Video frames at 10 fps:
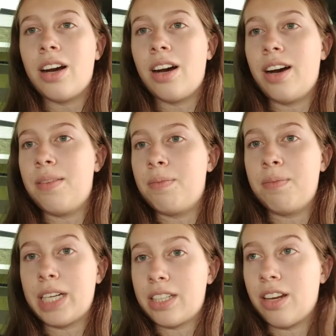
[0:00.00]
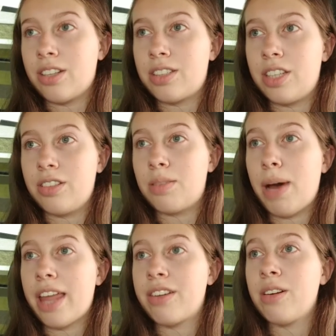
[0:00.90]
McDonald's to use the
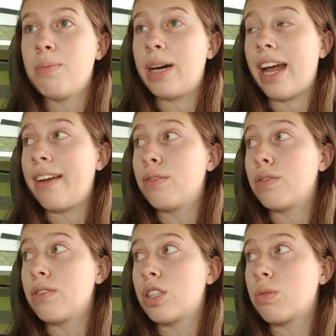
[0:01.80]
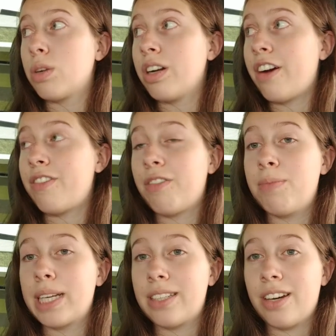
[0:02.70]
bathroom, but I've sworn off
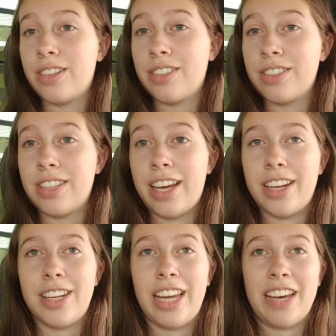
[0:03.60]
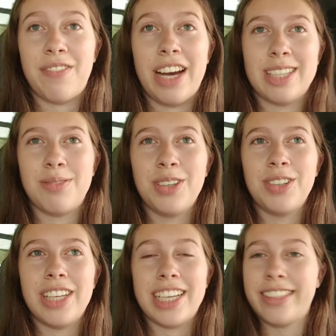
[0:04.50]
of McDonald's and like fast
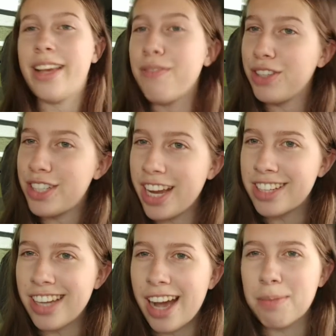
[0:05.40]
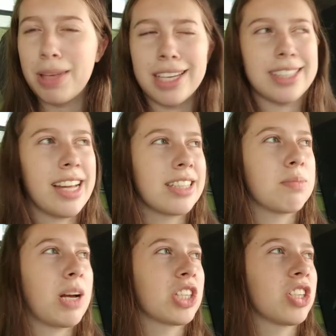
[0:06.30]
food, except for Shake Shack, because that's
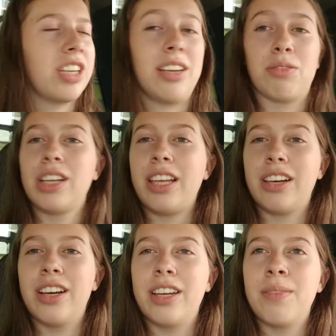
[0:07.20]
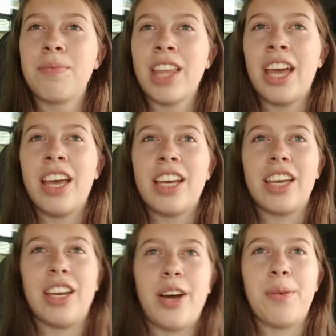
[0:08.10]
special and really good,
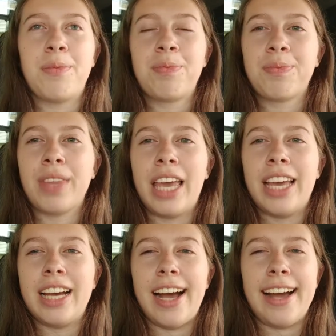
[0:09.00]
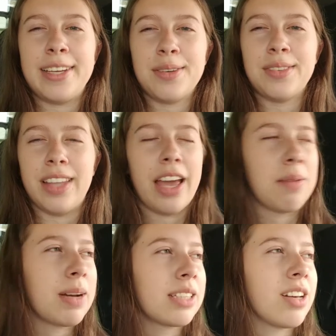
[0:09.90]
you know. I don't
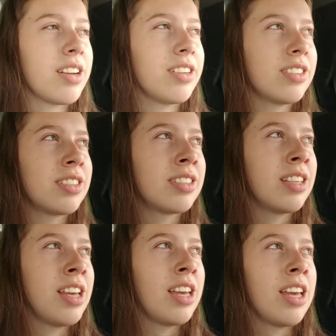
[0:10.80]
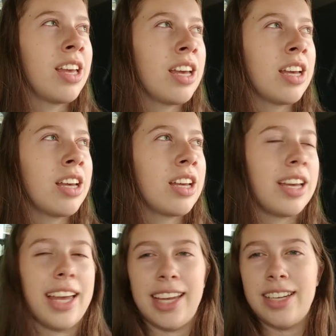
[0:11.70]
like McDonald's,
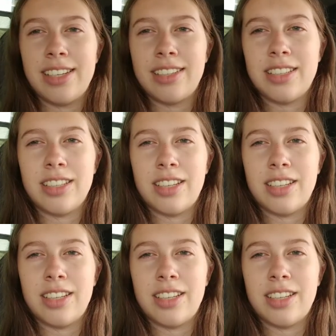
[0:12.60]
and